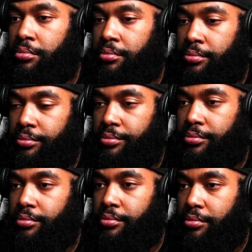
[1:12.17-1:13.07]

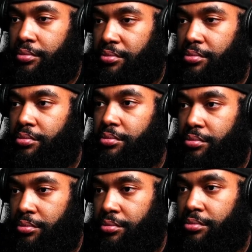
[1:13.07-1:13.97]
J5. If you
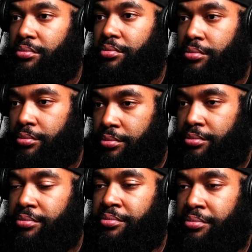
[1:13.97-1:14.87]
send me the
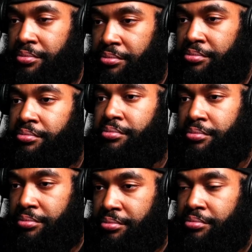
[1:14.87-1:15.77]
location,
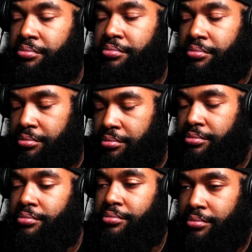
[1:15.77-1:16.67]
then I'll
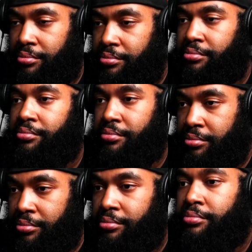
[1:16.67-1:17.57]
be right there.
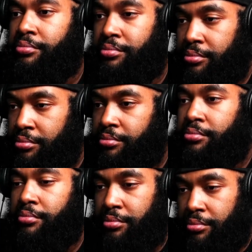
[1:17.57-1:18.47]
Then make her
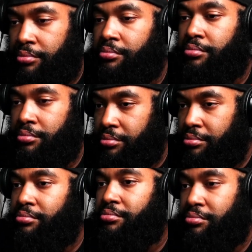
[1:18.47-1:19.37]
come check you, my
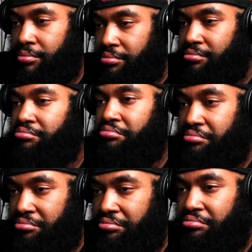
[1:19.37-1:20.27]
baby.
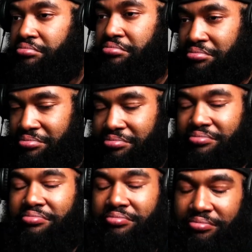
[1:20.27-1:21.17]
No time,
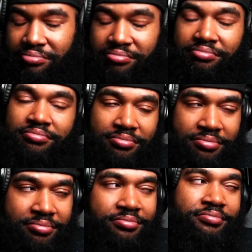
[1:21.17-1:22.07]
no.
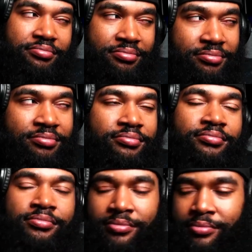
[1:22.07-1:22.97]
And my
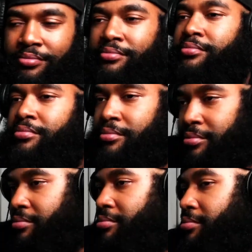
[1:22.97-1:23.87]
dog is on
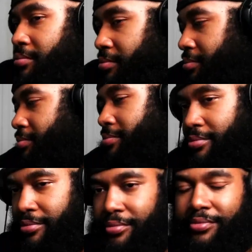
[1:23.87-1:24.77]
probation.
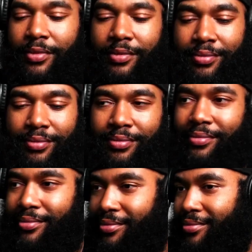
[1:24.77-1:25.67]
Another
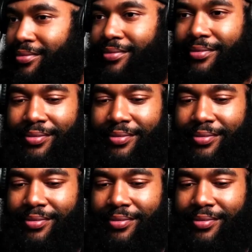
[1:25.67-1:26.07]
five years